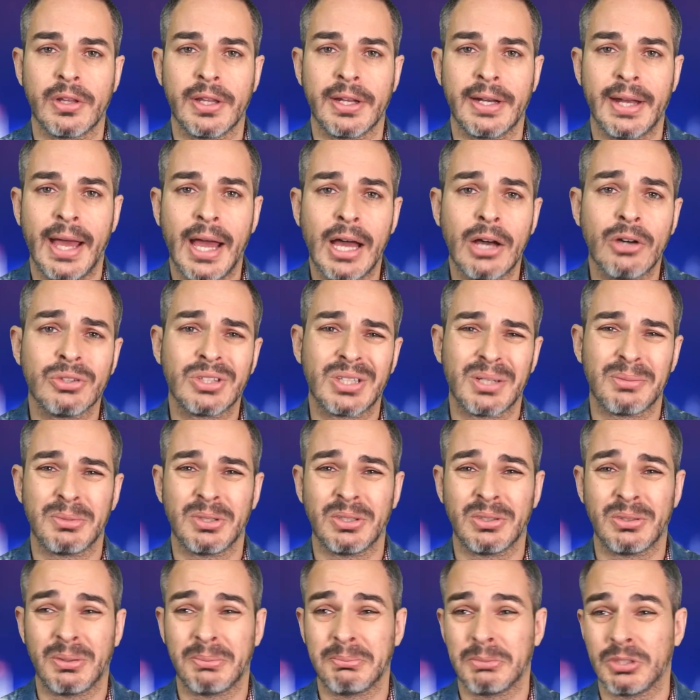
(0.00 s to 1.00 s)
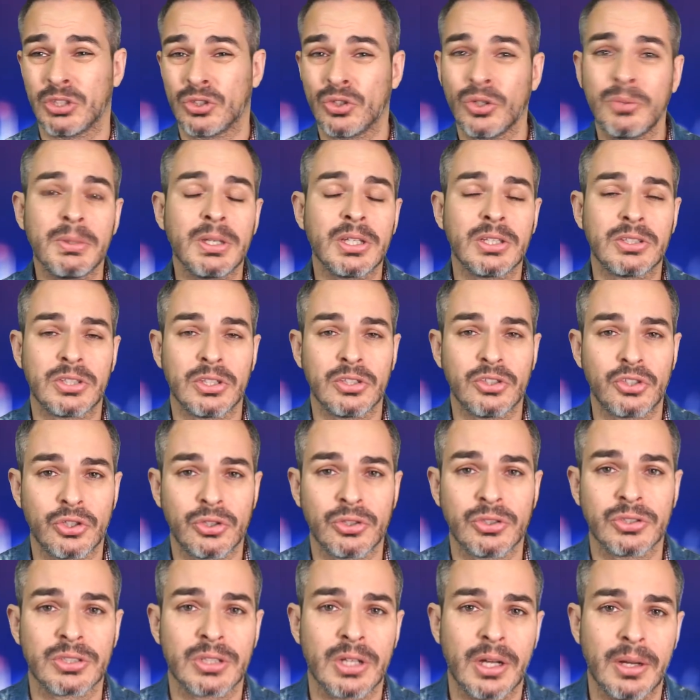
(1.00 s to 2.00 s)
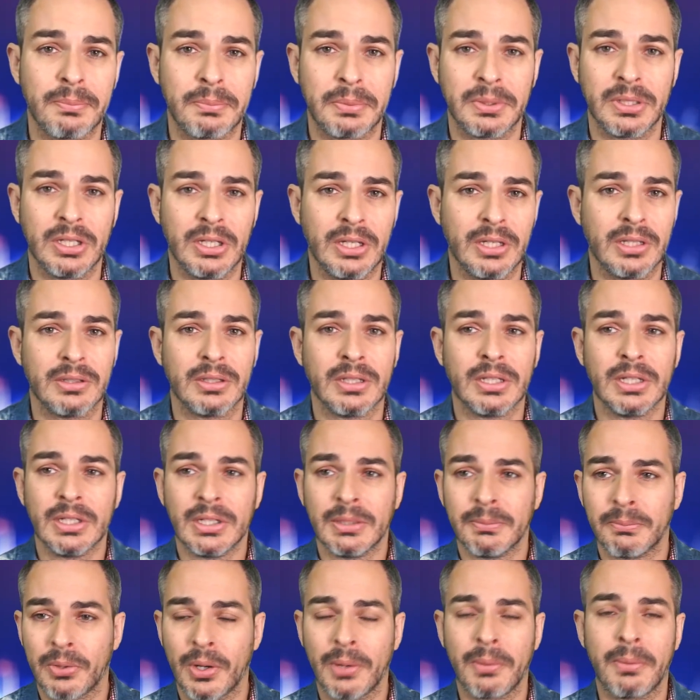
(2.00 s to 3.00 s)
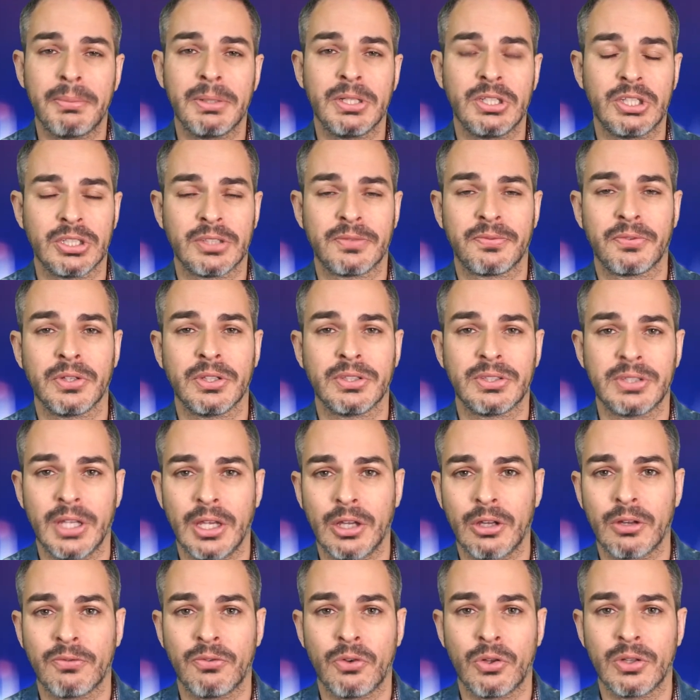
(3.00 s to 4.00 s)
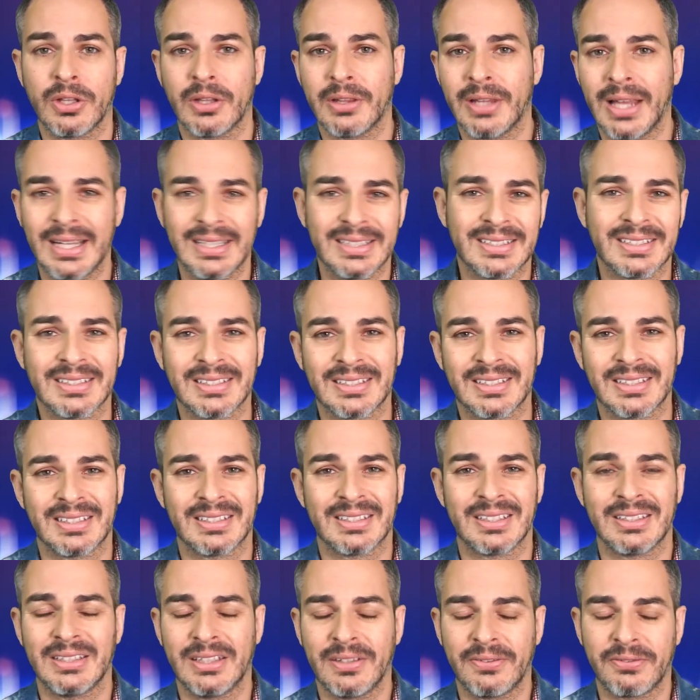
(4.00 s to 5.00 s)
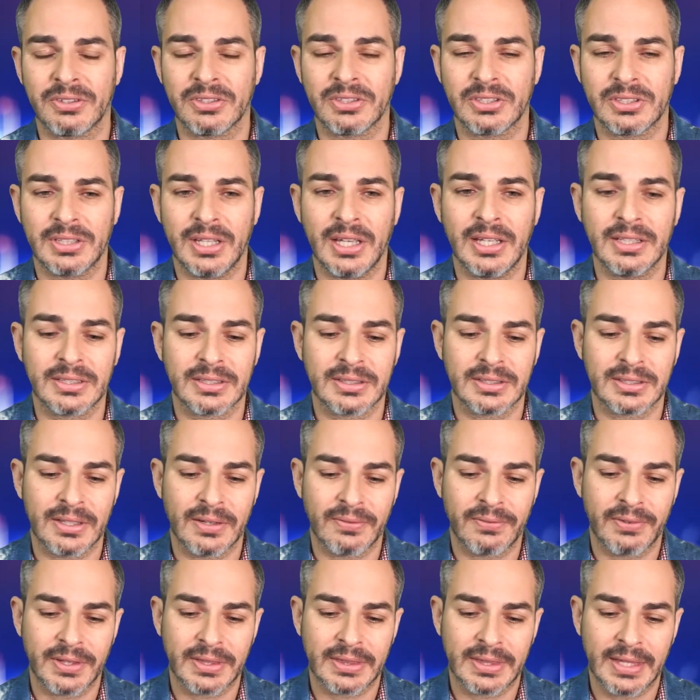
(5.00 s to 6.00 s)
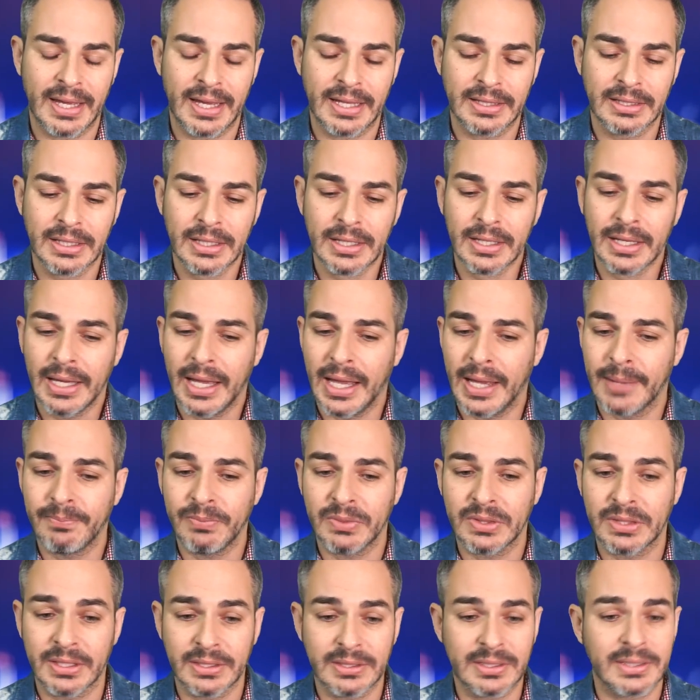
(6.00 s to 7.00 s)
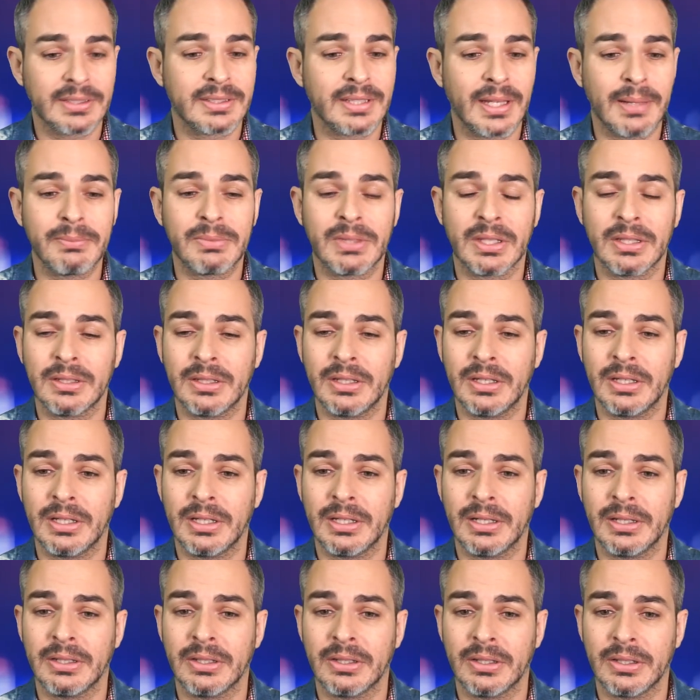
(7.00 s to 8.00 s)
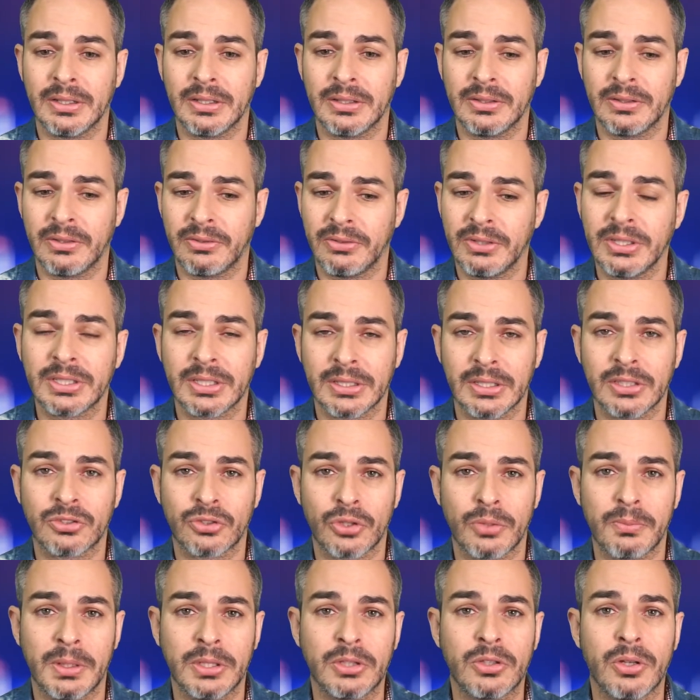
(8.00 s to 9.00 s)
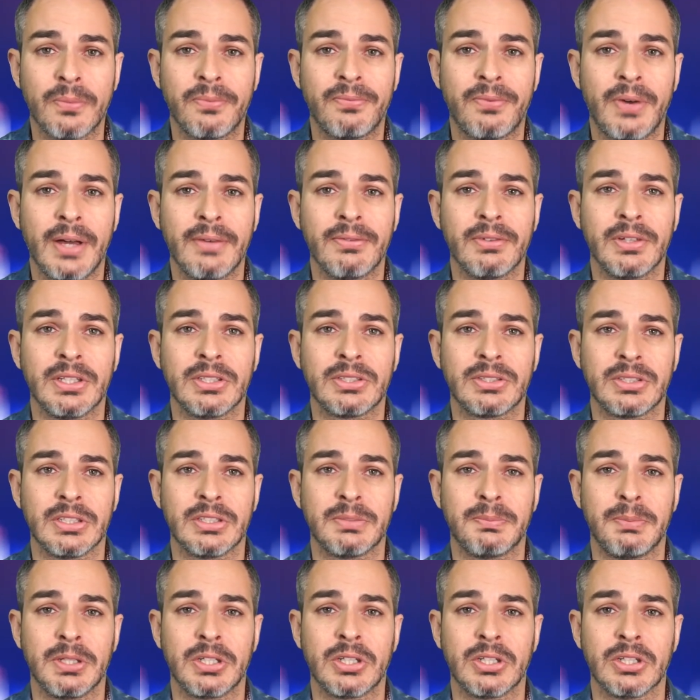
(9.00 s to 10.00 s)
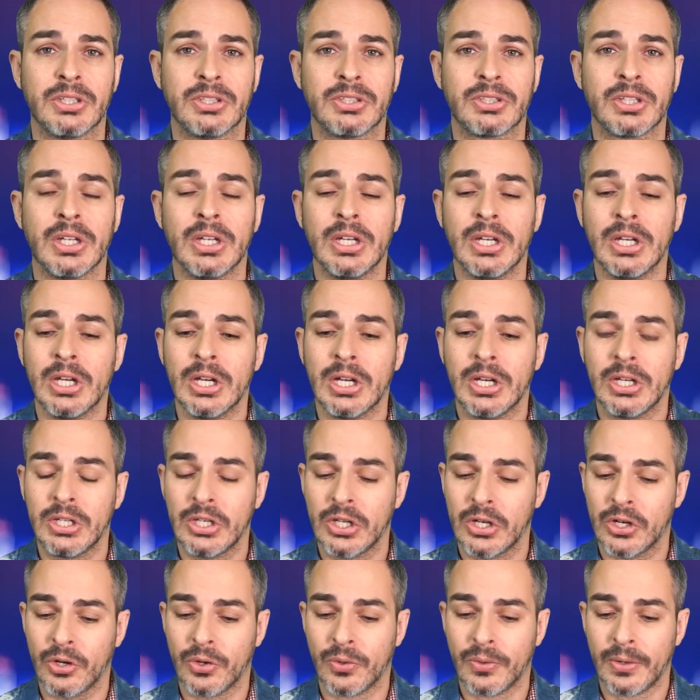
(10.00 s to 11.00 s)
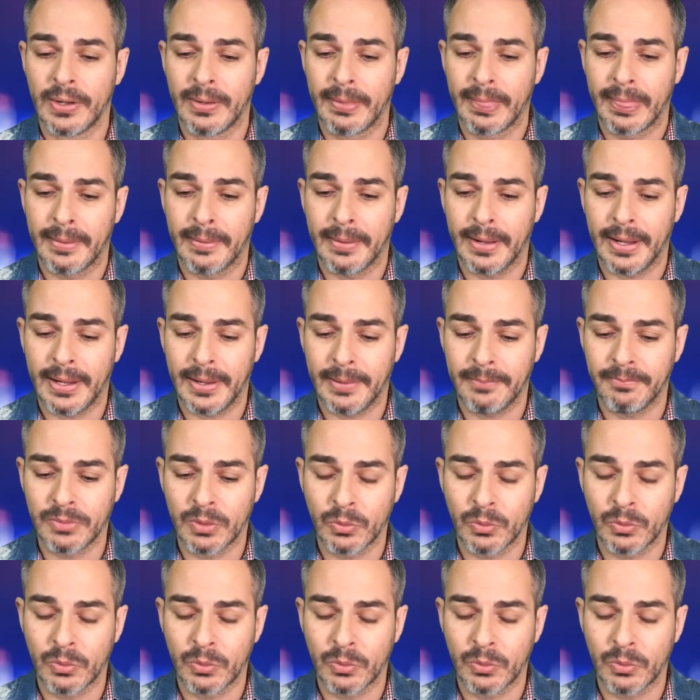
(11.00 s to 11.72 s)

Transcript: it out. I'm, I'm assuming it's insurance company and probably just for the sake of all the licenses and different states and stuff like that. And this is something. Uh, uh, the reason it's on my top five list is because, you know, uh,